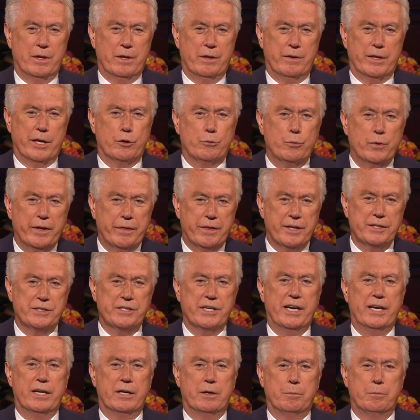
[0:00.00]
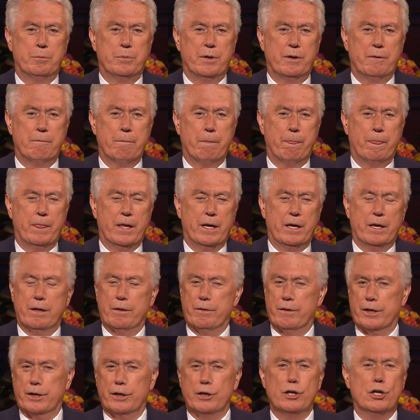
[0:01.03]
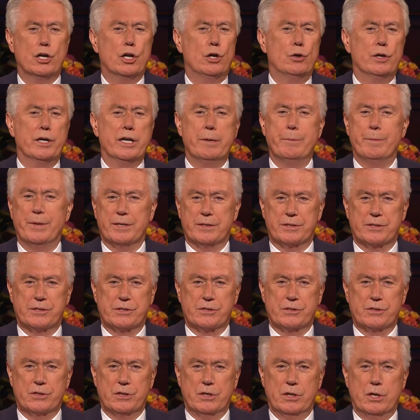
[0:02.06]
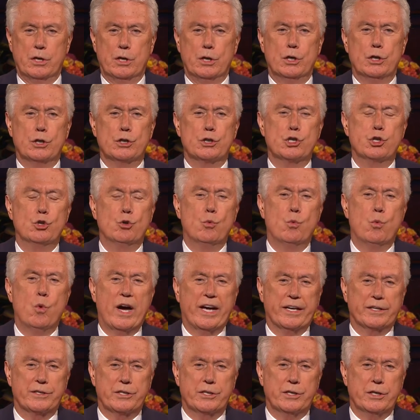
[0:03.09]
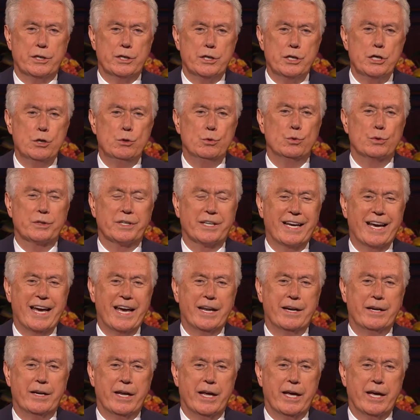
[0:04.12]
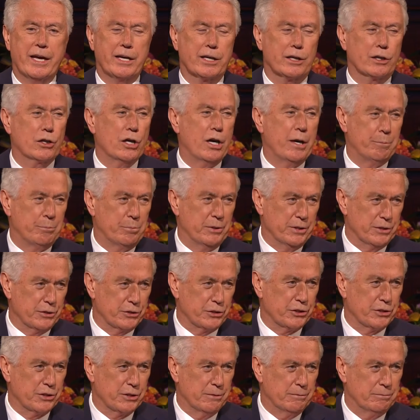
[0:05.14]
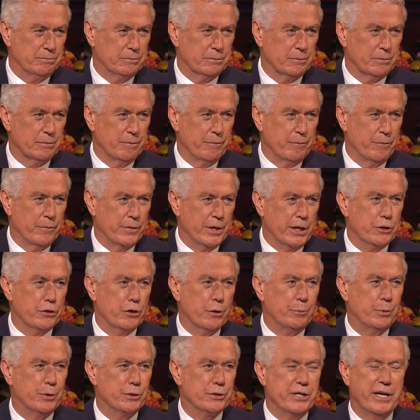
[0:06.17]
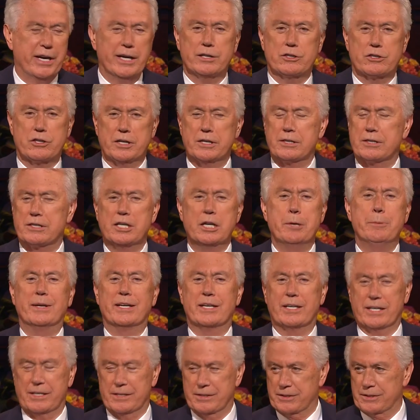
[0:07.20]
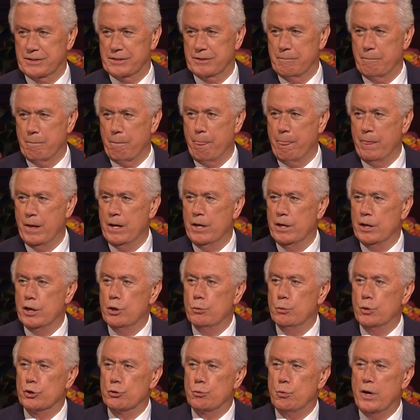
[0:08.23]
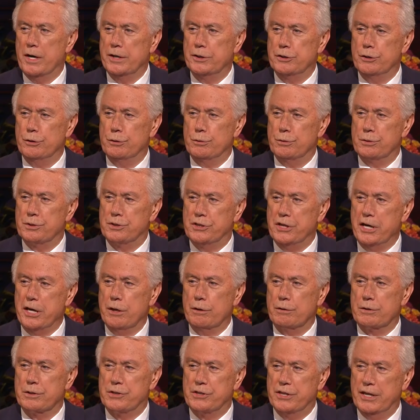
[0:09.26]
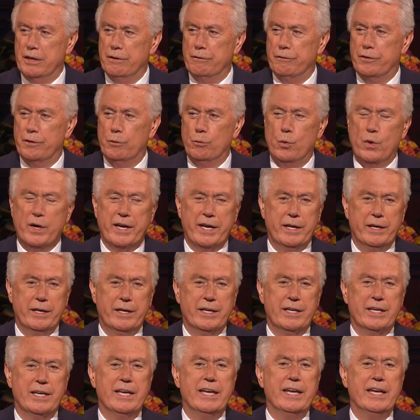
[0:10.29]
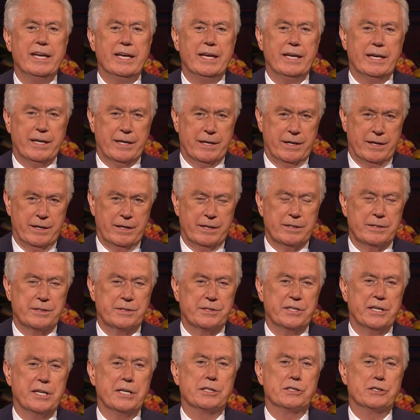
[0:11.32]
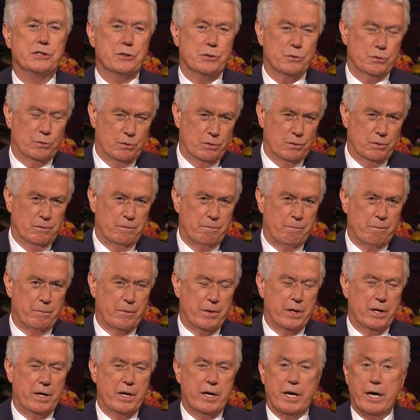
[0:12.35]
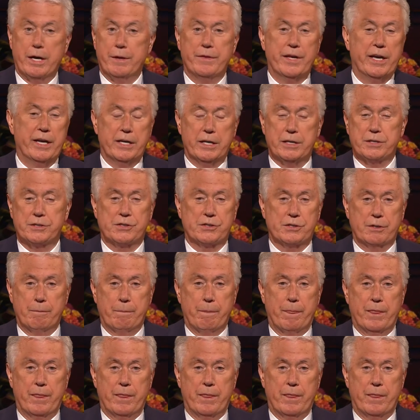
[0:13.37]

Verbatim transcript: That with his help, there are no limits to what you can accomplish. That your potential is limitless. He would want you to see yourself the way he sees you, and that is